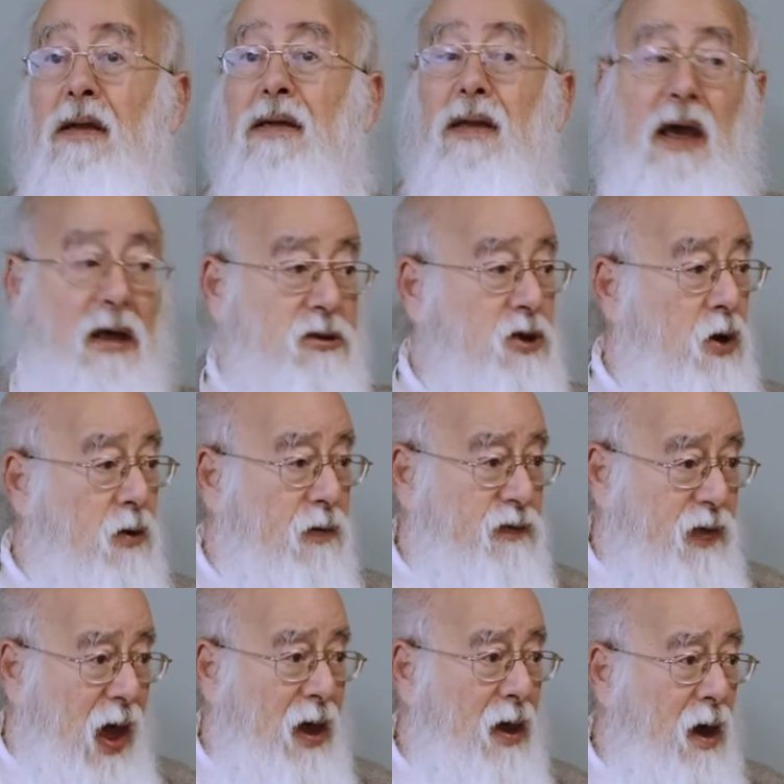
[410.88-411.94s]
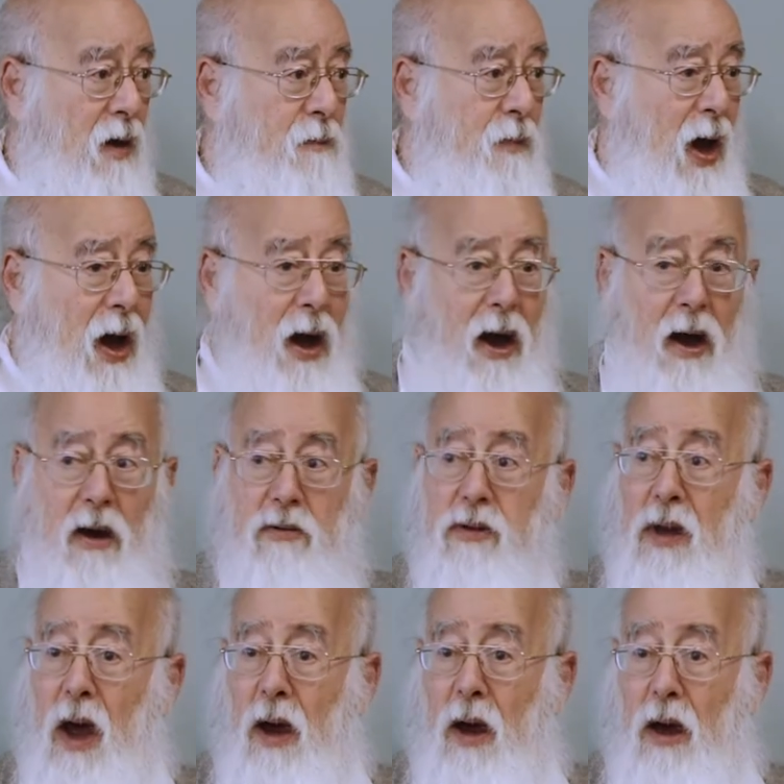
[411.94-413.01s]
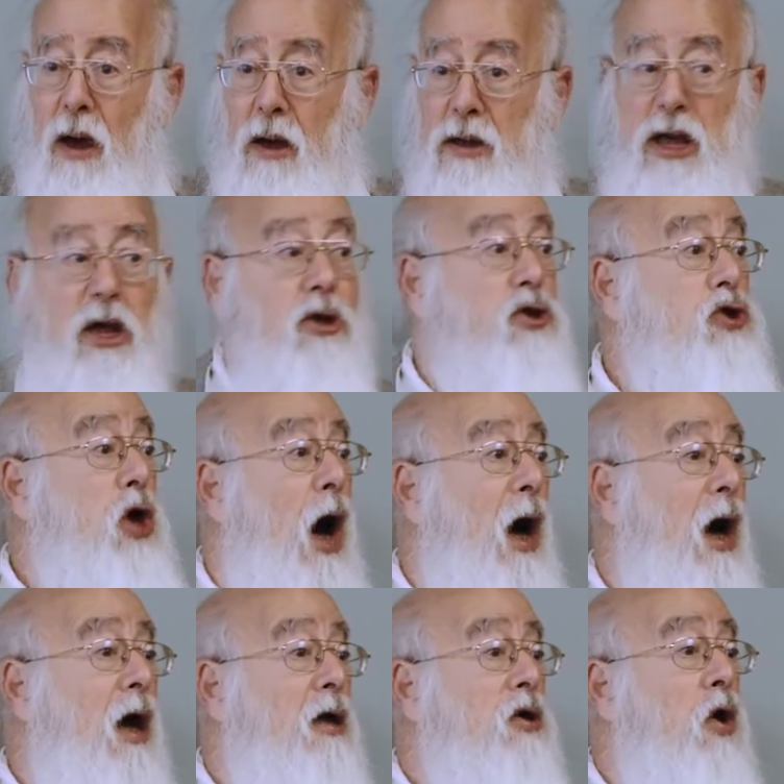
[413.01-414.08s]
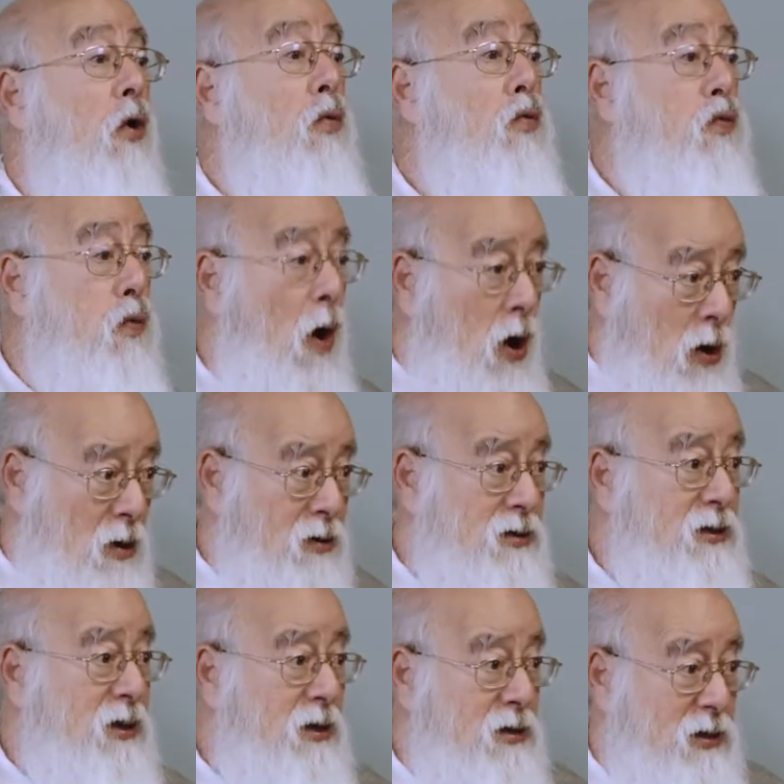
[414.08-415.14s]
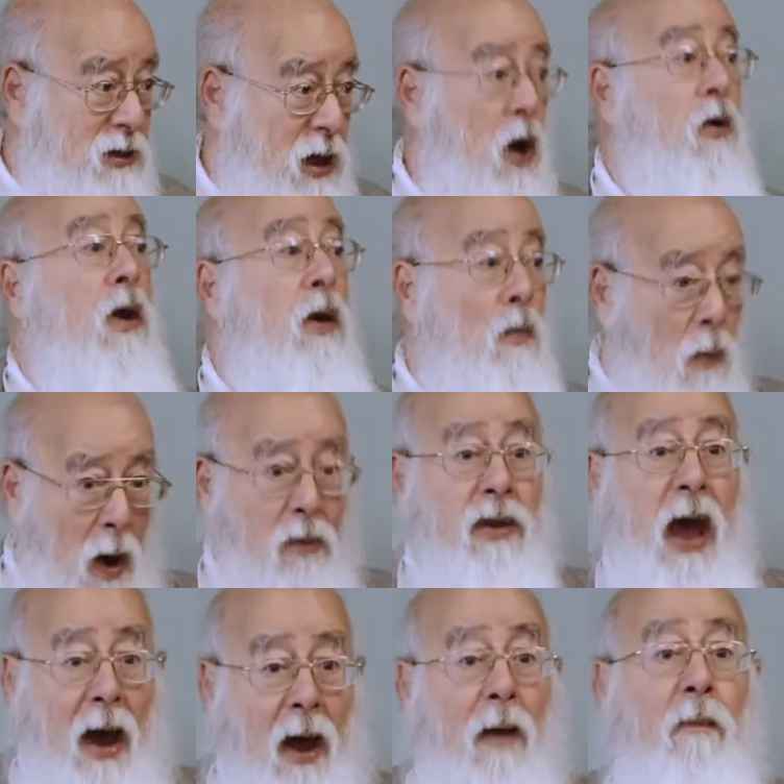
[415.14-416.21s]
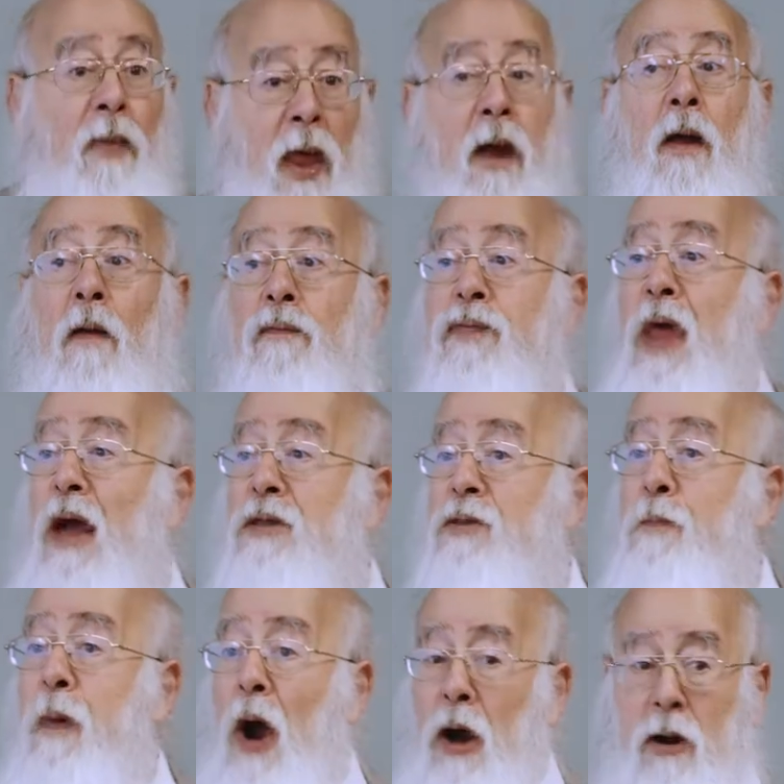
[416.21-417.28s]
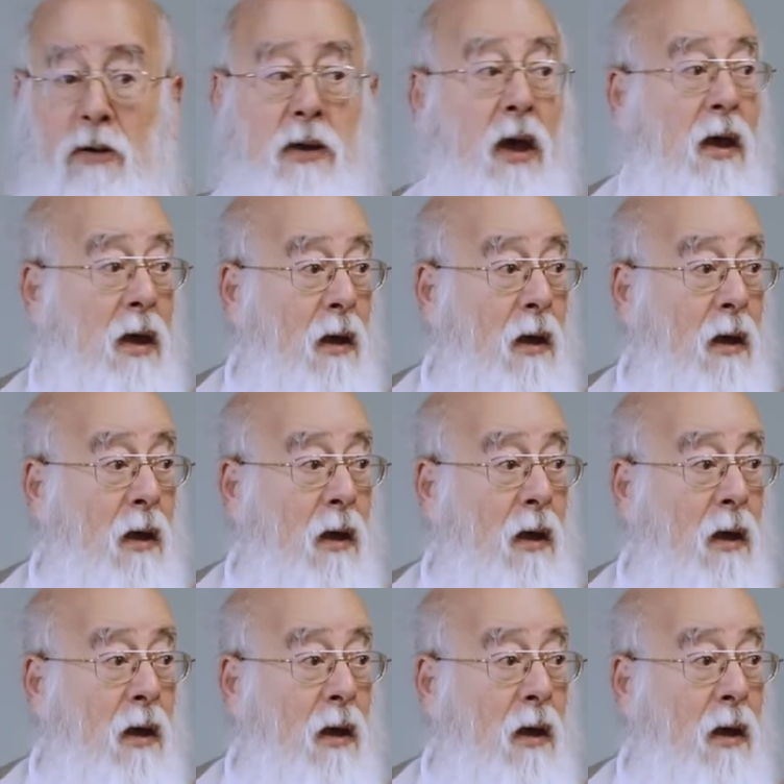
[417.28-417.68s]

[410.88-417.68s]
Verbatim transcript: leads you to think about uh, John Rawls's theory, well, yeah, that's part